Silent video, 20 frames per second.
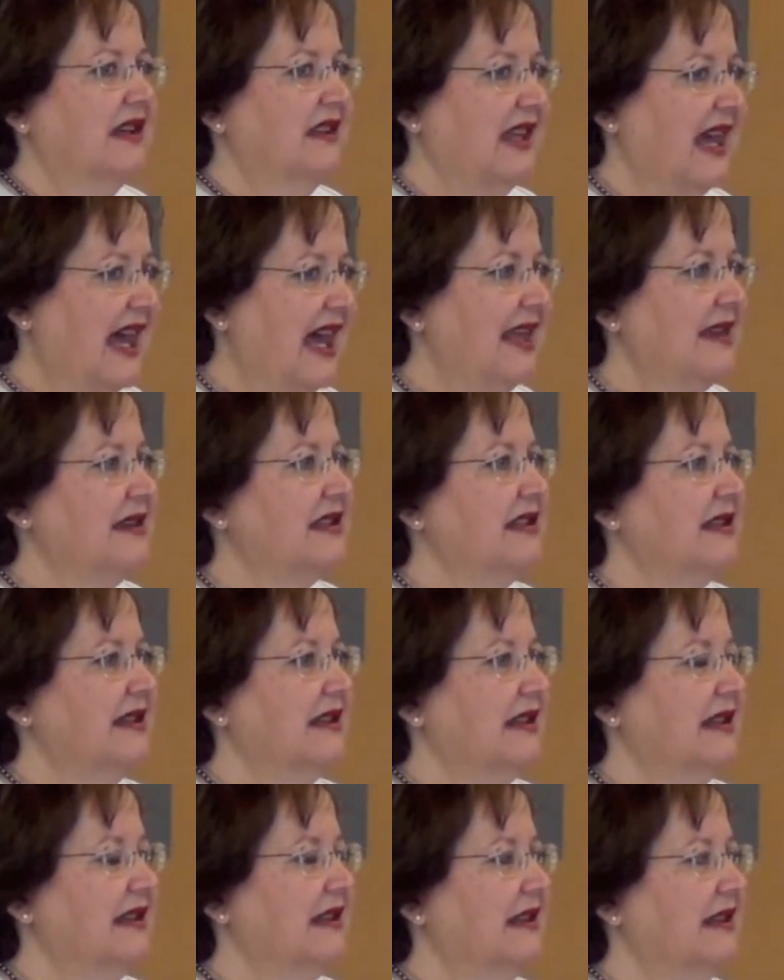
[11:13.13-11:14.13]
That
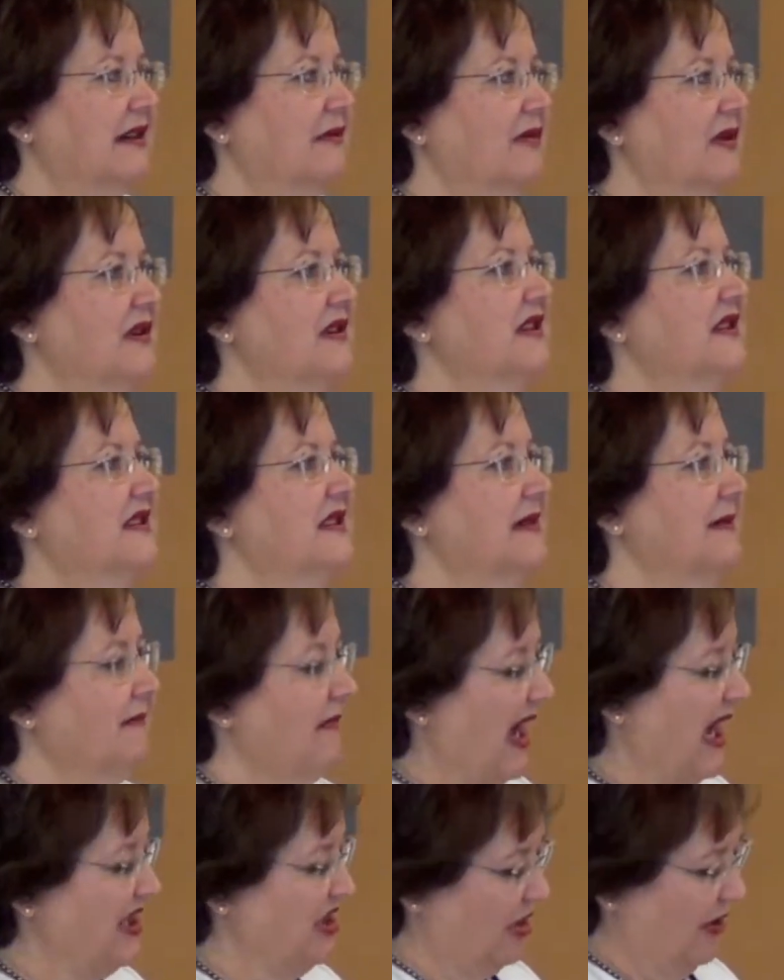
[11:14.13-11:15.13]
was
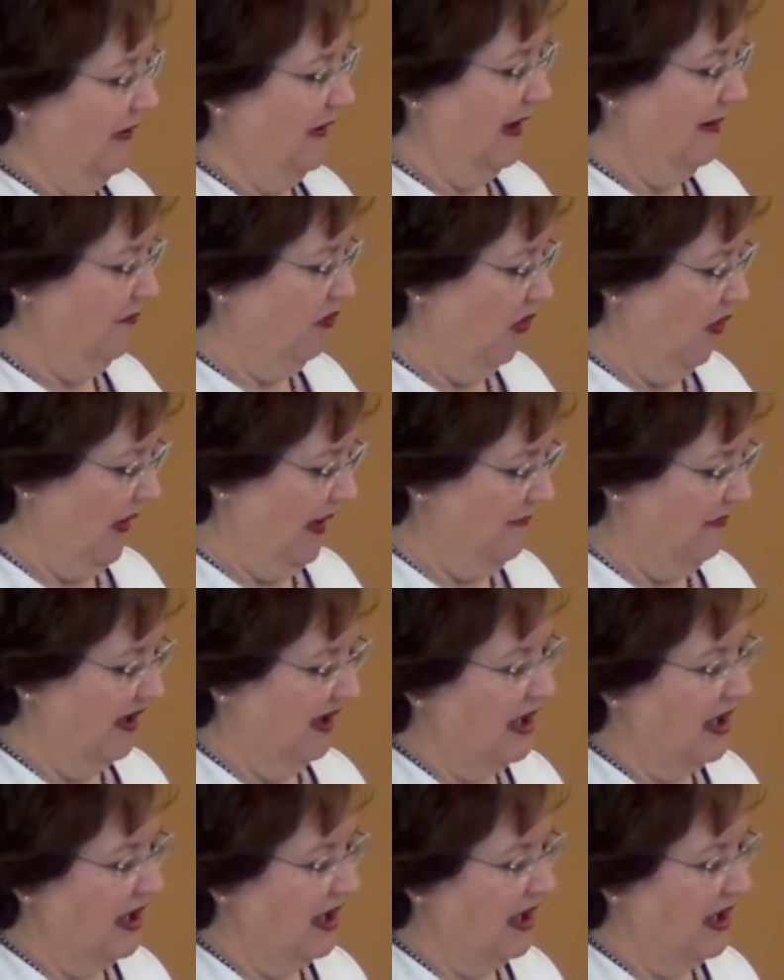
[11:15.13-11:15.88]
my turning point,